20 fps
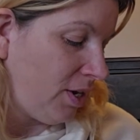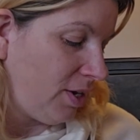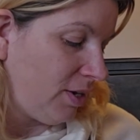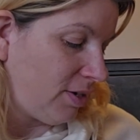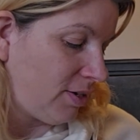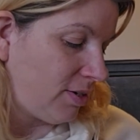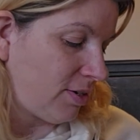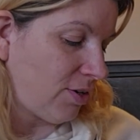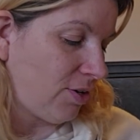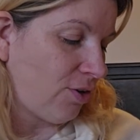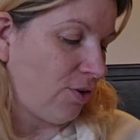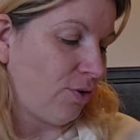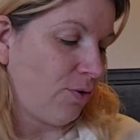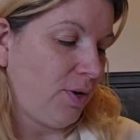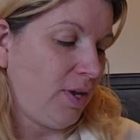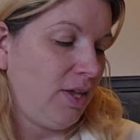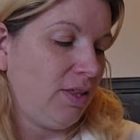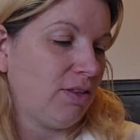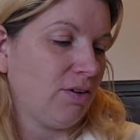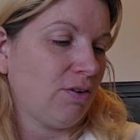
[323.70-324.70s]
So
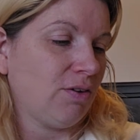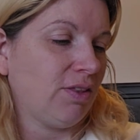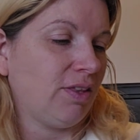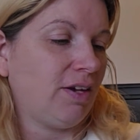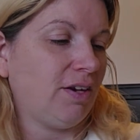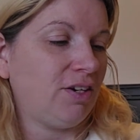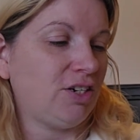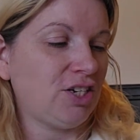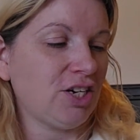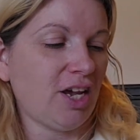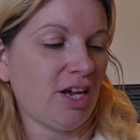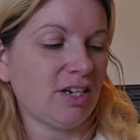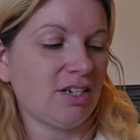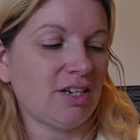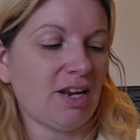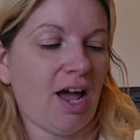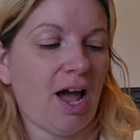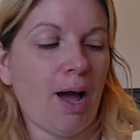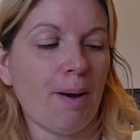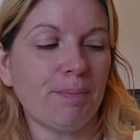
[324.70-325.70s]
either they
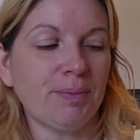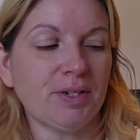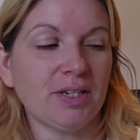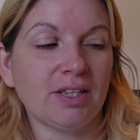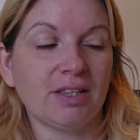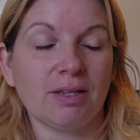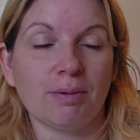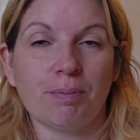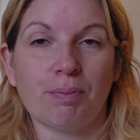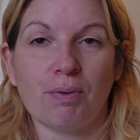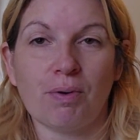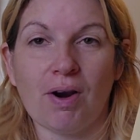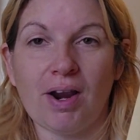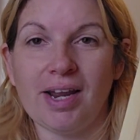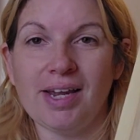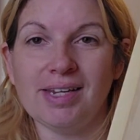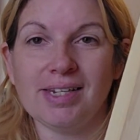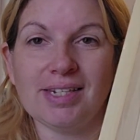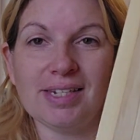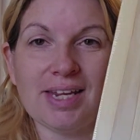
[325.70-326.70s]
just upped the
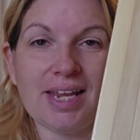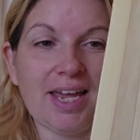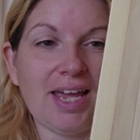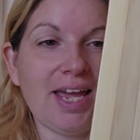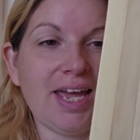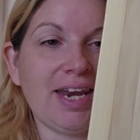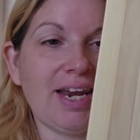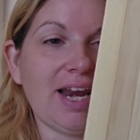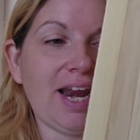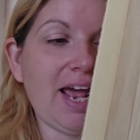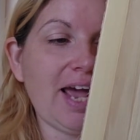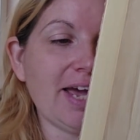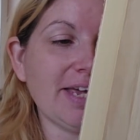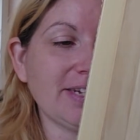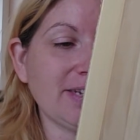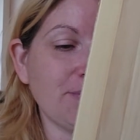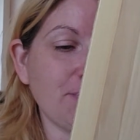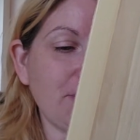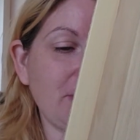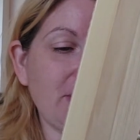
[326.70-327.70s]
price and it
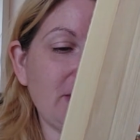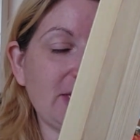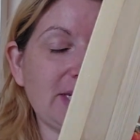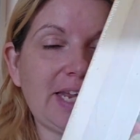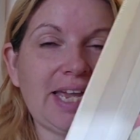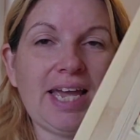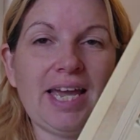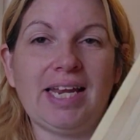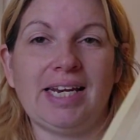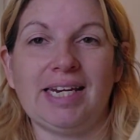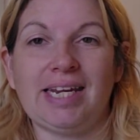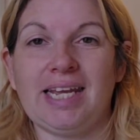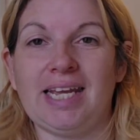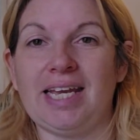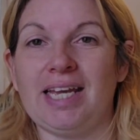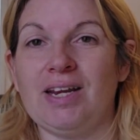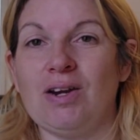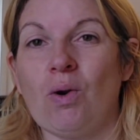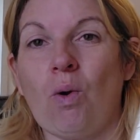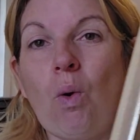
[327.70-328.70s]
hasn't been scanned
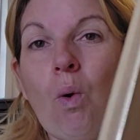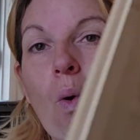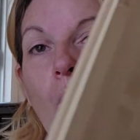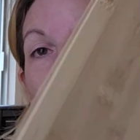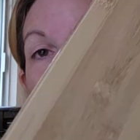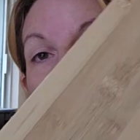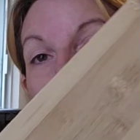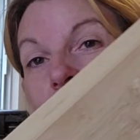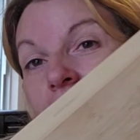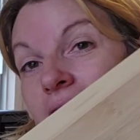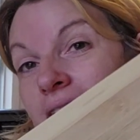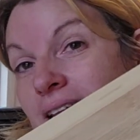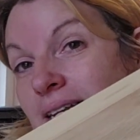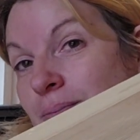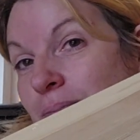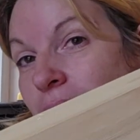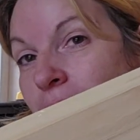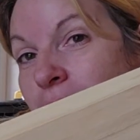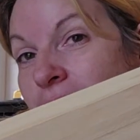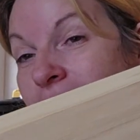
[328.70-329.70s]
in, or it's
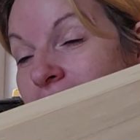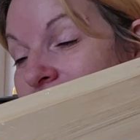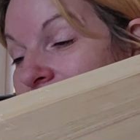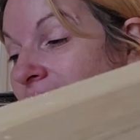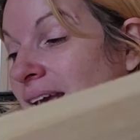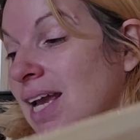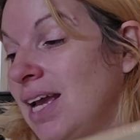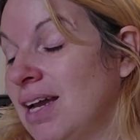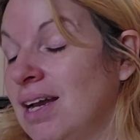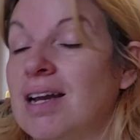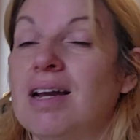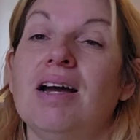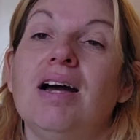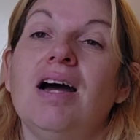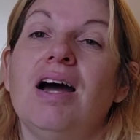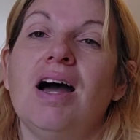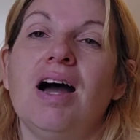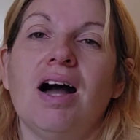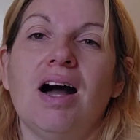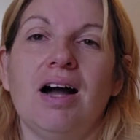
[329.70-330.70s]
a mistake.
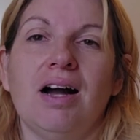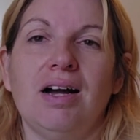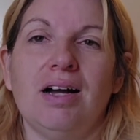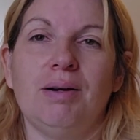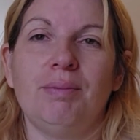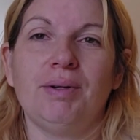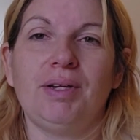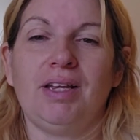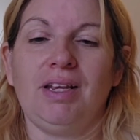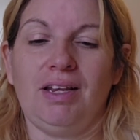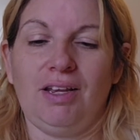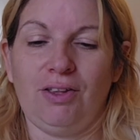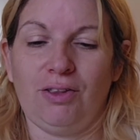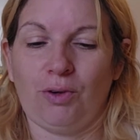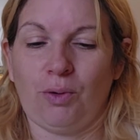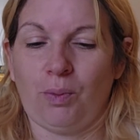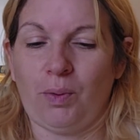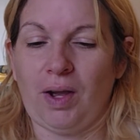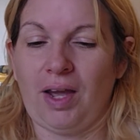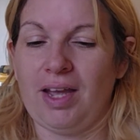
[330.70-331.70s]

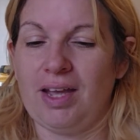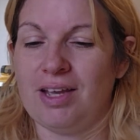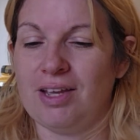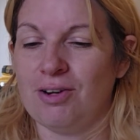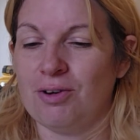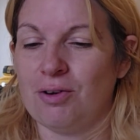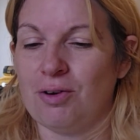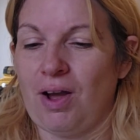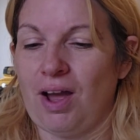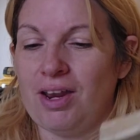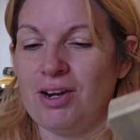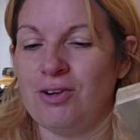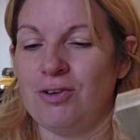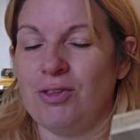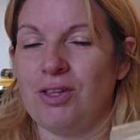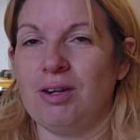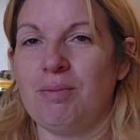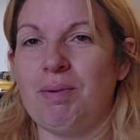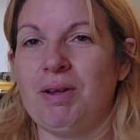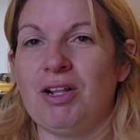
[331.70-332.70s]
Either way, you know, I knew
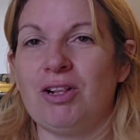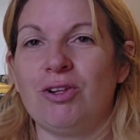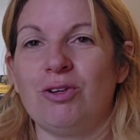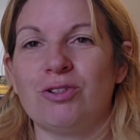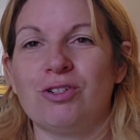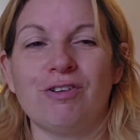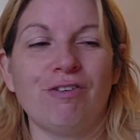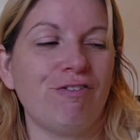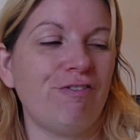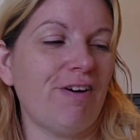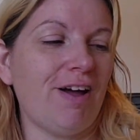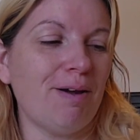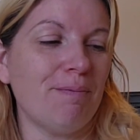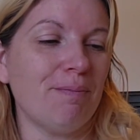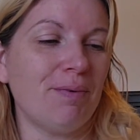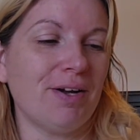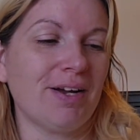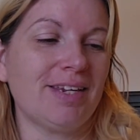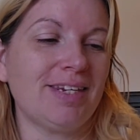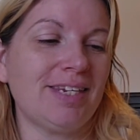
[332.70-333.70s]
they'd be closer to
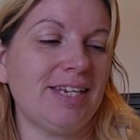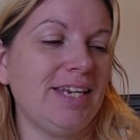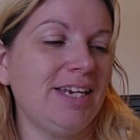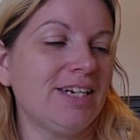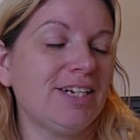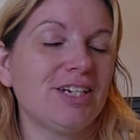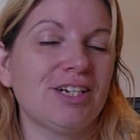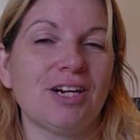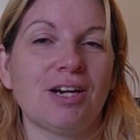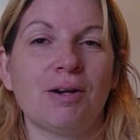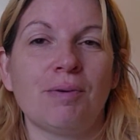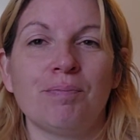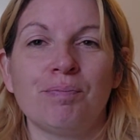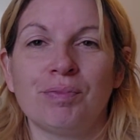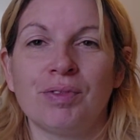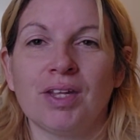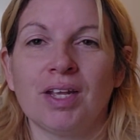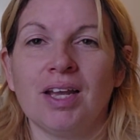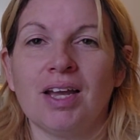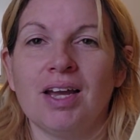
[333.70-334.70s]
$5 each.
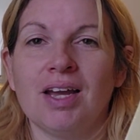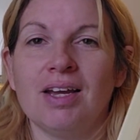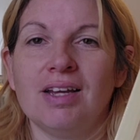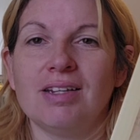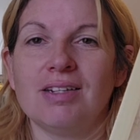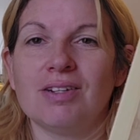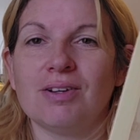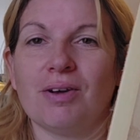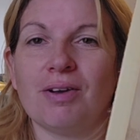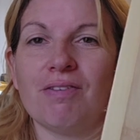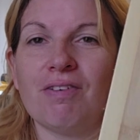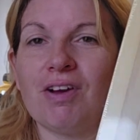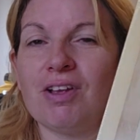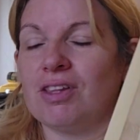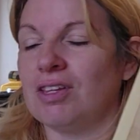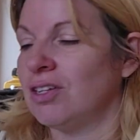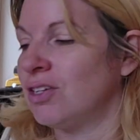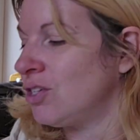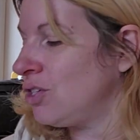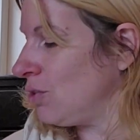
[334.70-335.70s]
So I've got
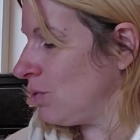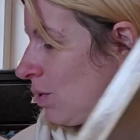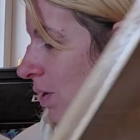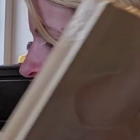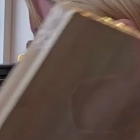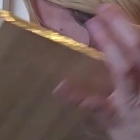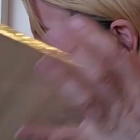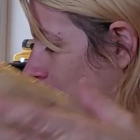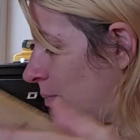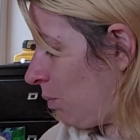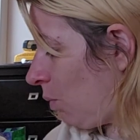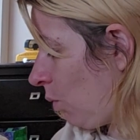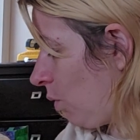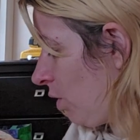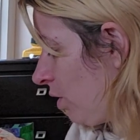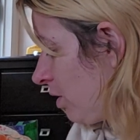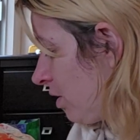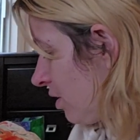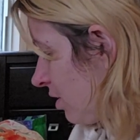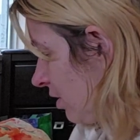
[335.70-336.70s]
the 2 cutting
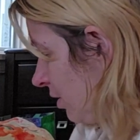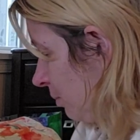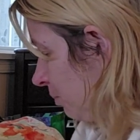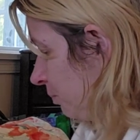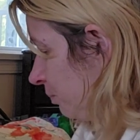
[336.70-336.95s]
boards.